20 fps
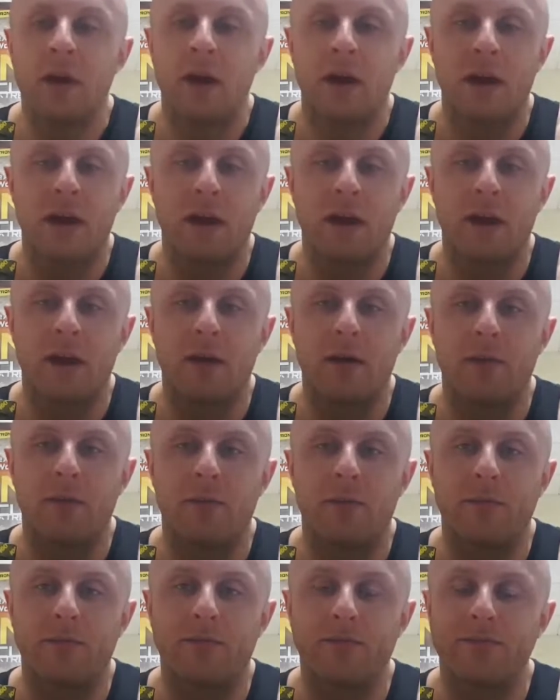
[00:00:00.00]

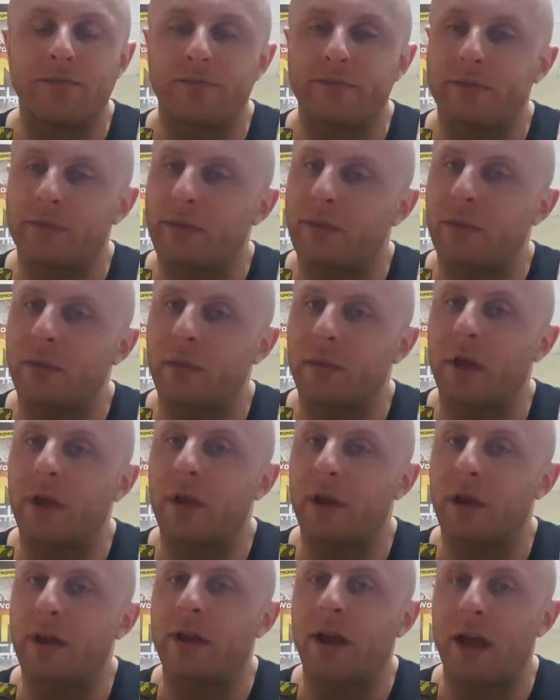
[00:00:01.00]

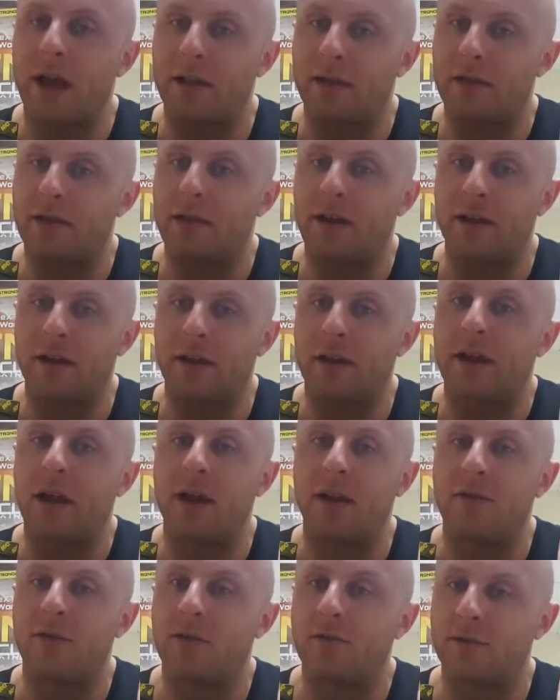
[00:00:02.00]
I
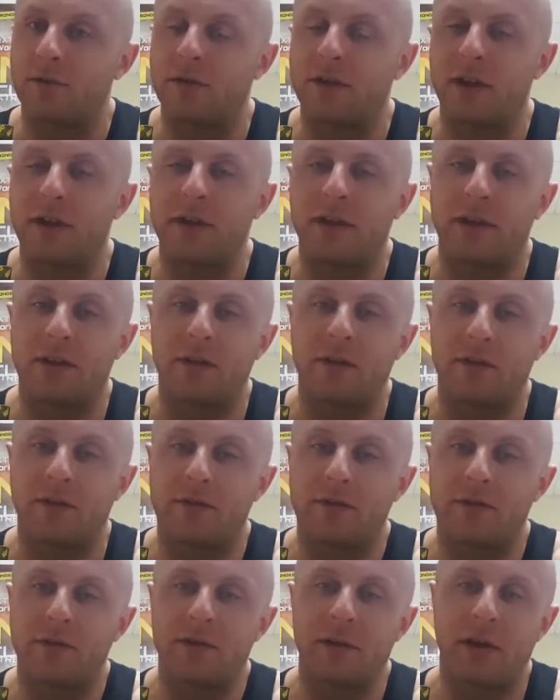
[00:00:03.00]
can't overstate that
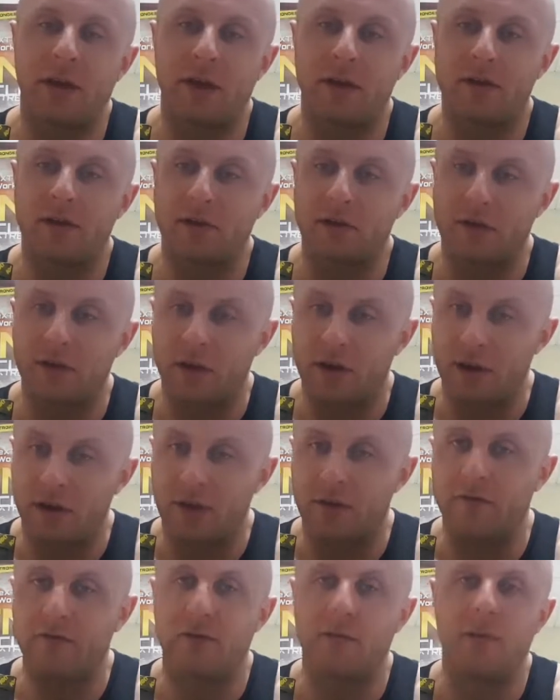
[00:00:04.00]
enough. So I
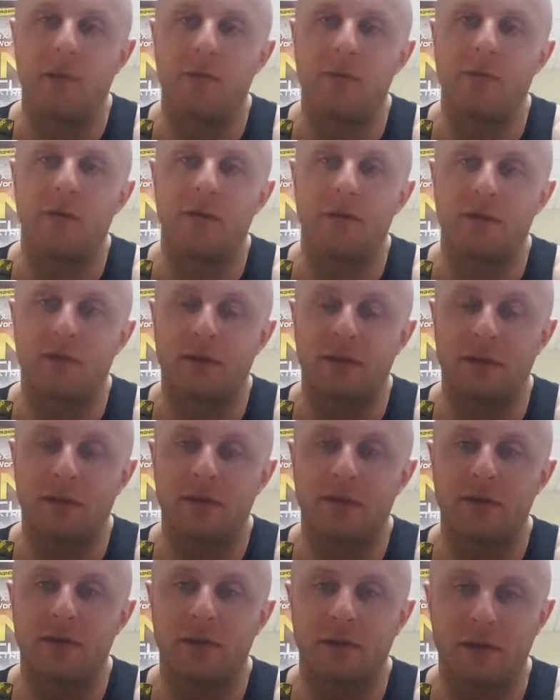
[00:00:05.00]
love to be able to use
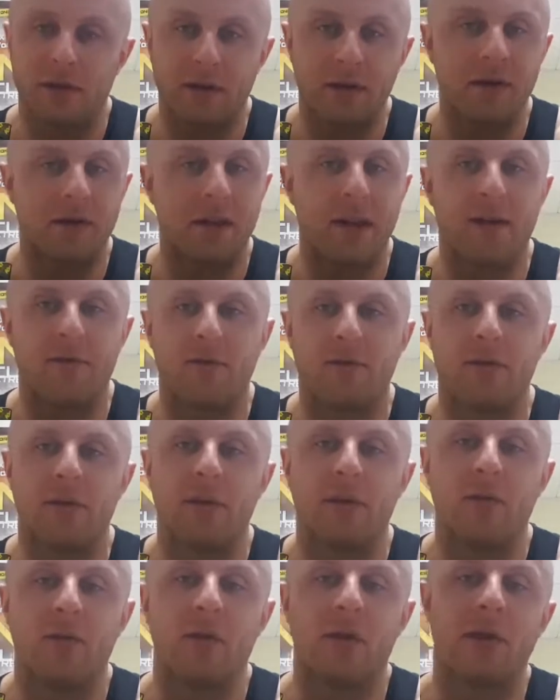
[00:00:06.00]
this literally every
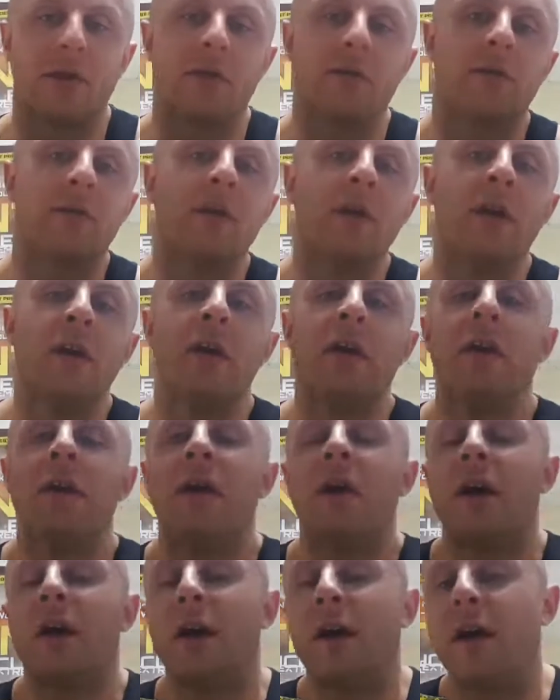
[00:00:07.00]
single workout.
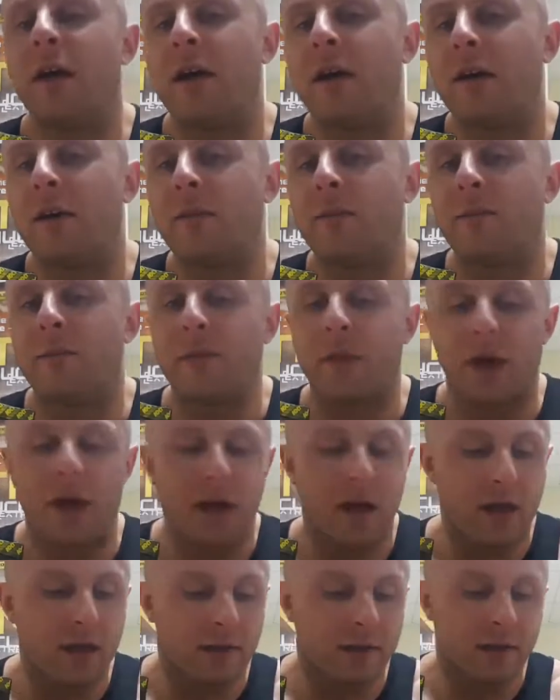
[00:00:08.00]
And
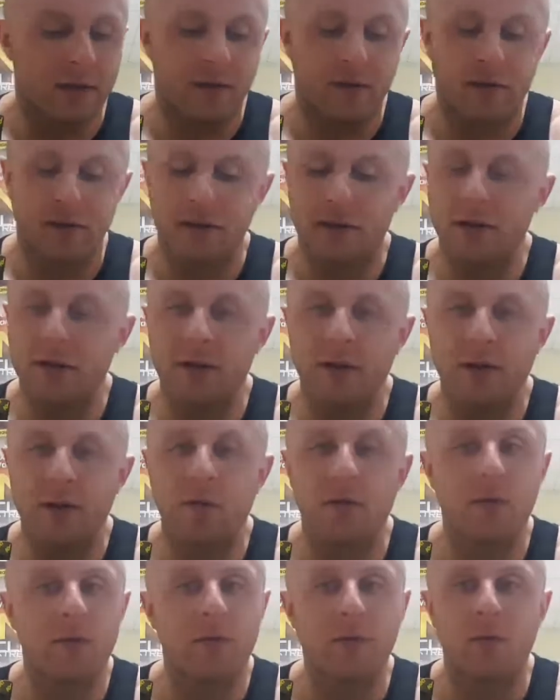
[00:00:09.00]
I
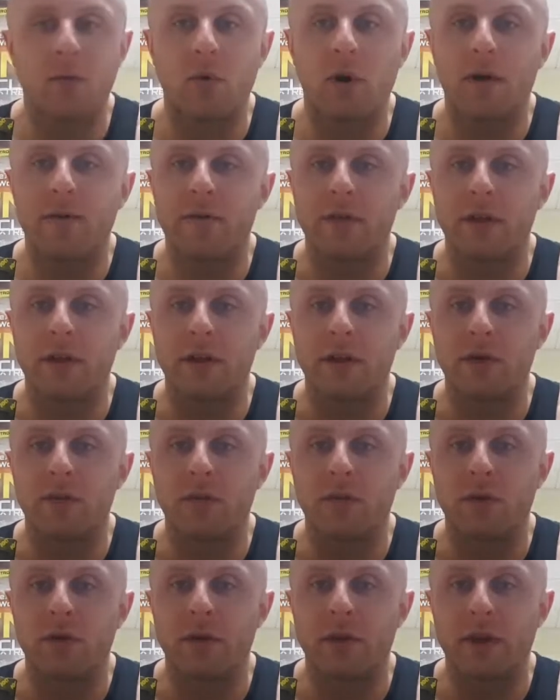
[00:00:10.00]
won't waffle on any
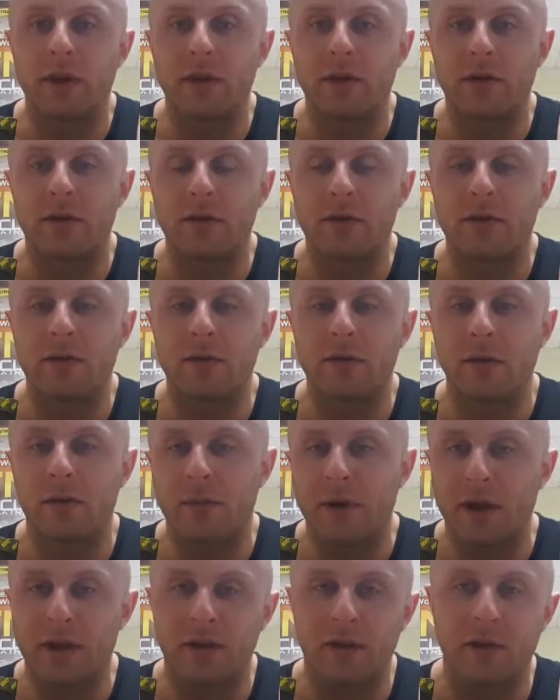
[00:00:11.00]
more than that, guys. So
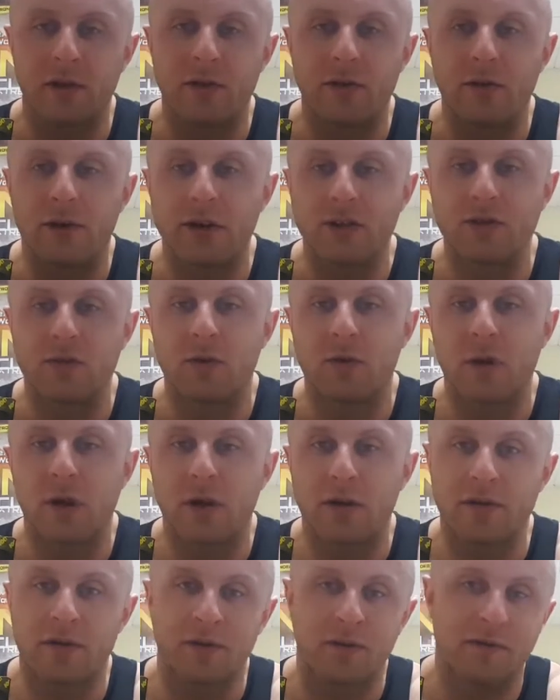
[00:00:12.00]
depending on your actual
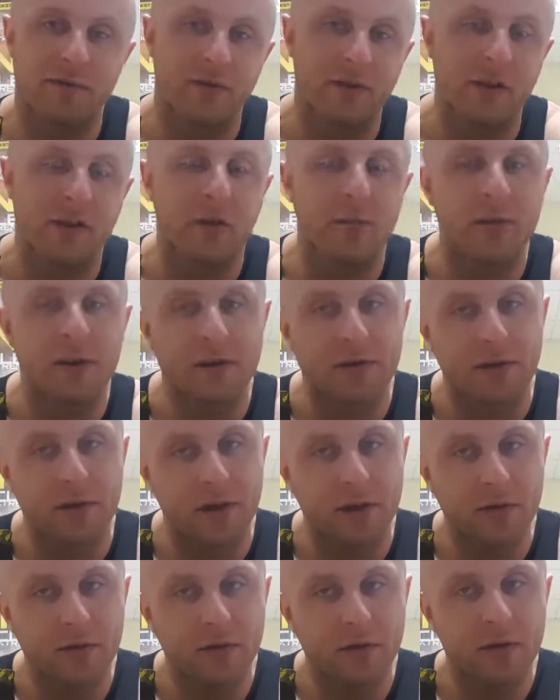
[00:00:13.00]
cost, don't feel you're missing
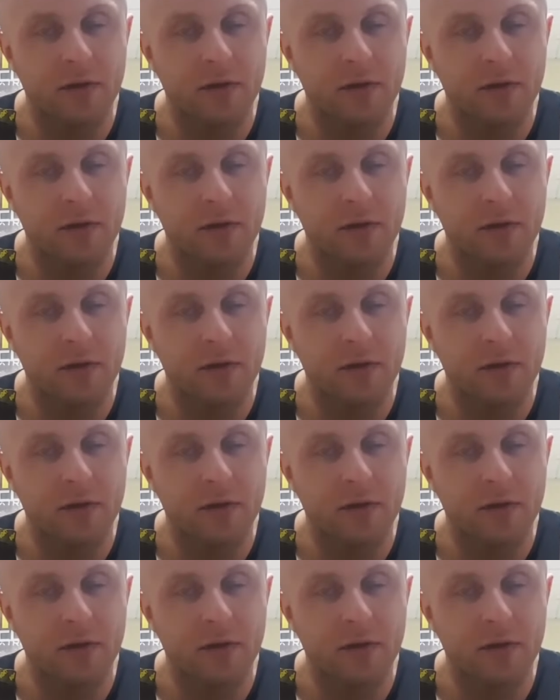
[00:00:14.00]
out.